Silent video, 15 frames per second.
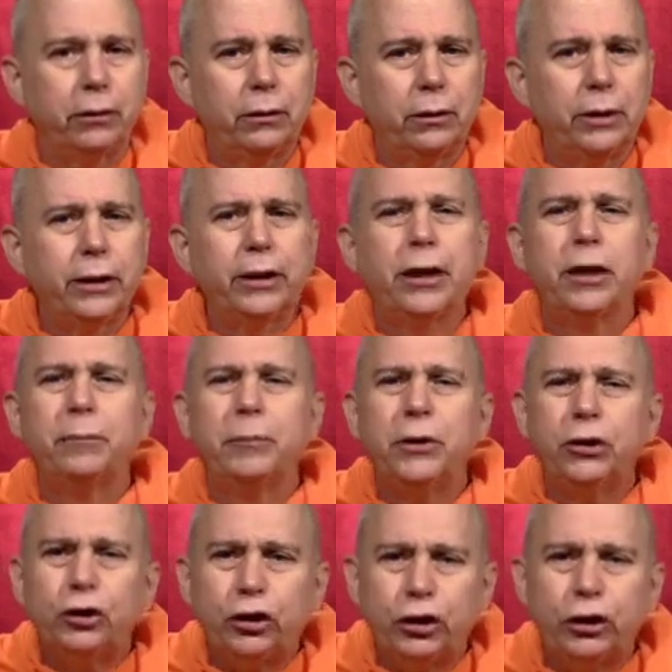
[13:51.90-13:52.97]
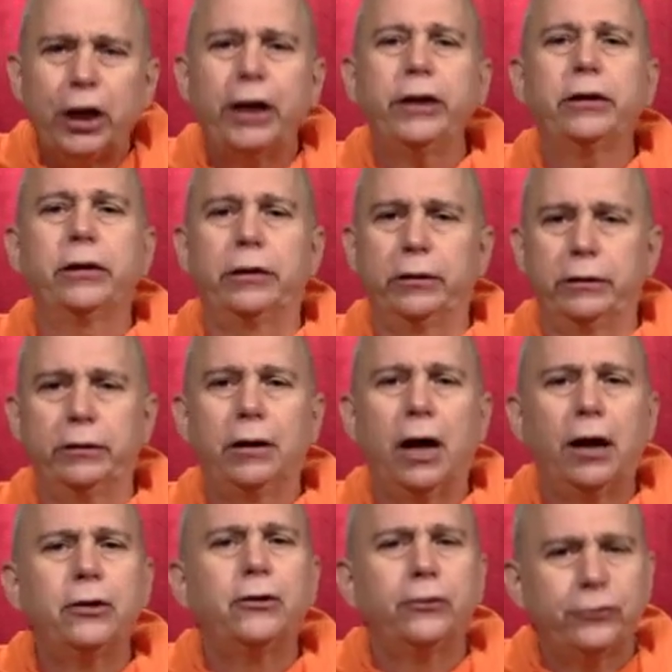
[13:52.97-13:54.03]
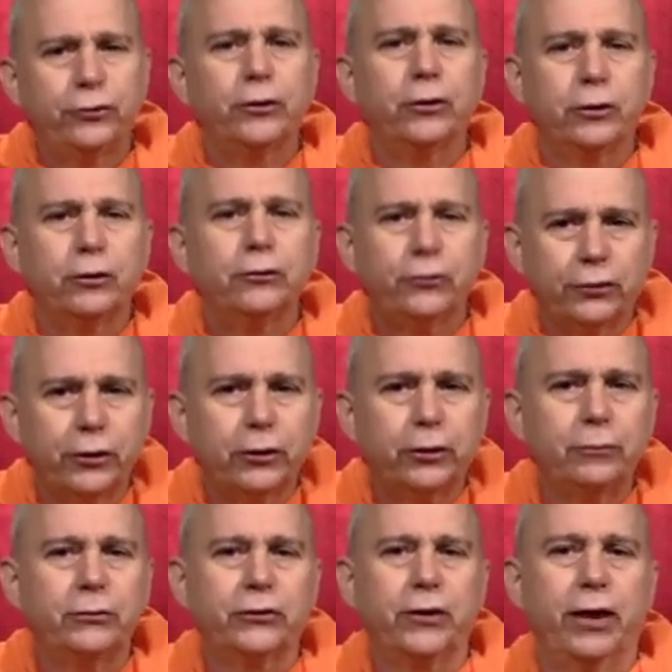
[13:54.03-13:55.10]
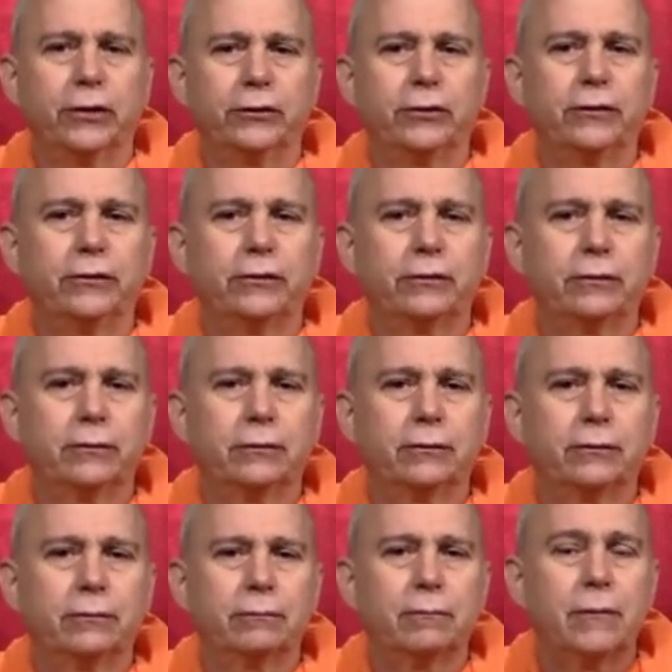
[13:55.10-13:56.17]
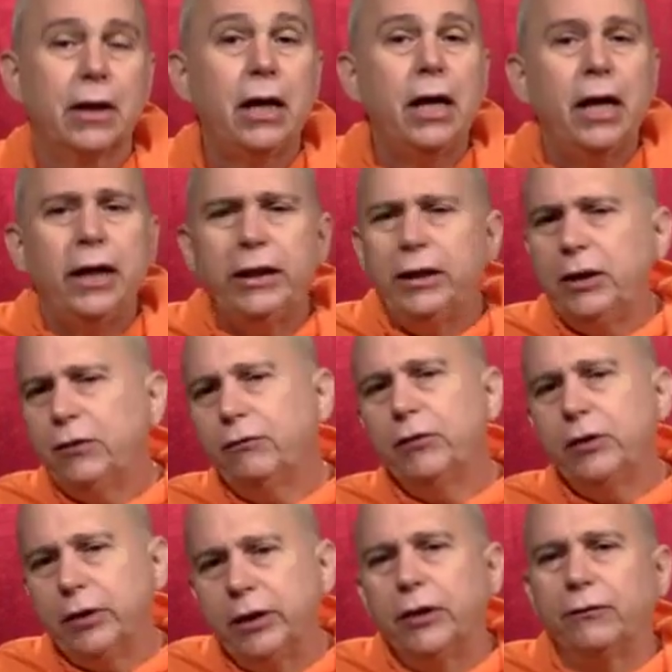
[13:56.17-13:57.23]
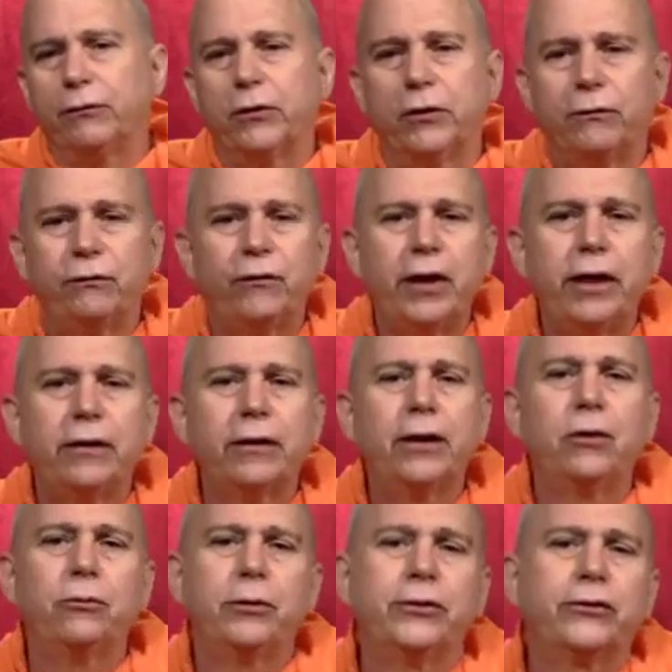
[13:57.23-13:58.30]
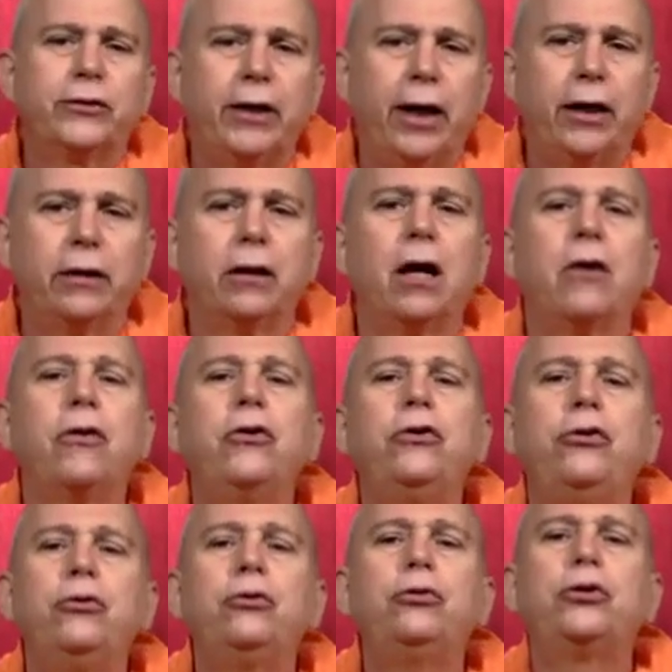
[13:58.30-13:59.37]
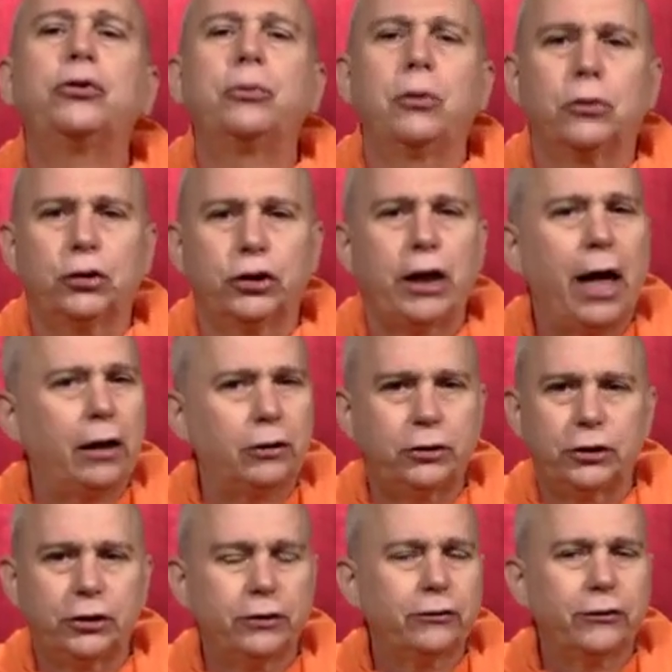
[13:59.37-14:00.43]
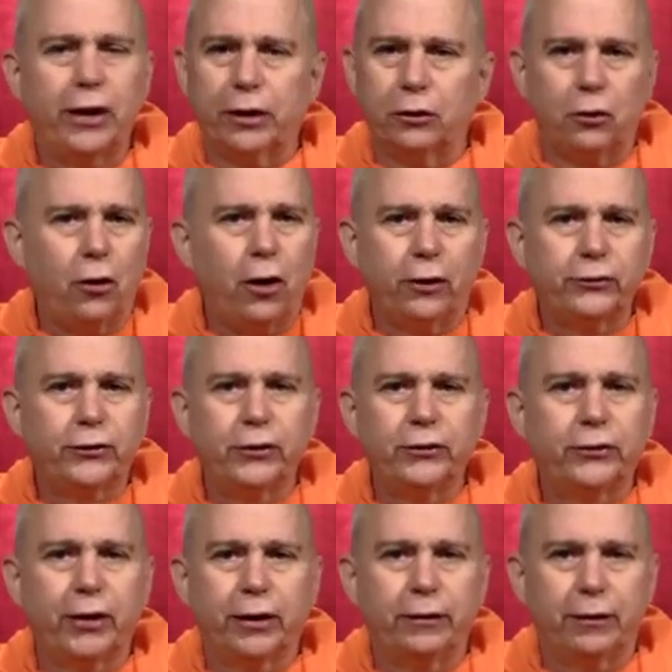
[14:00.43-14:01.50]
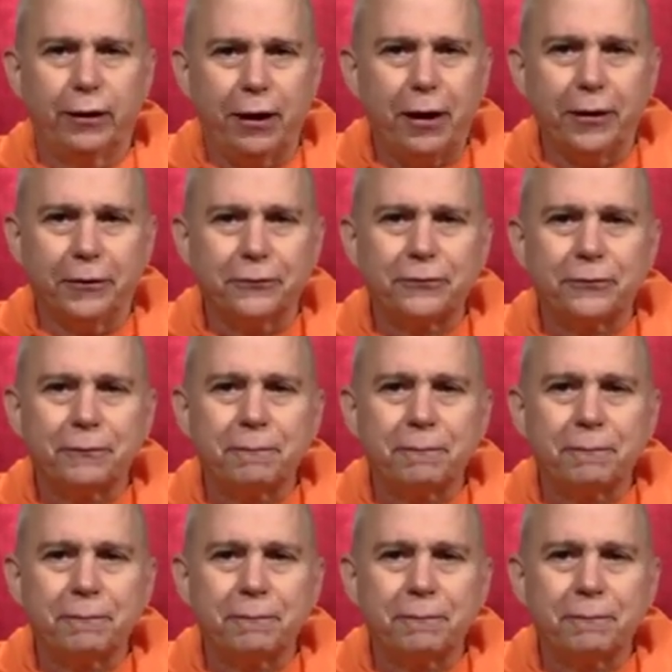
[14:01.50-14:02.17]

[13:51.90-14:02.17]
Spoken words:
it can be shaken under certain circumstances. Even if their faith can withstand the usual challenges and losses in life,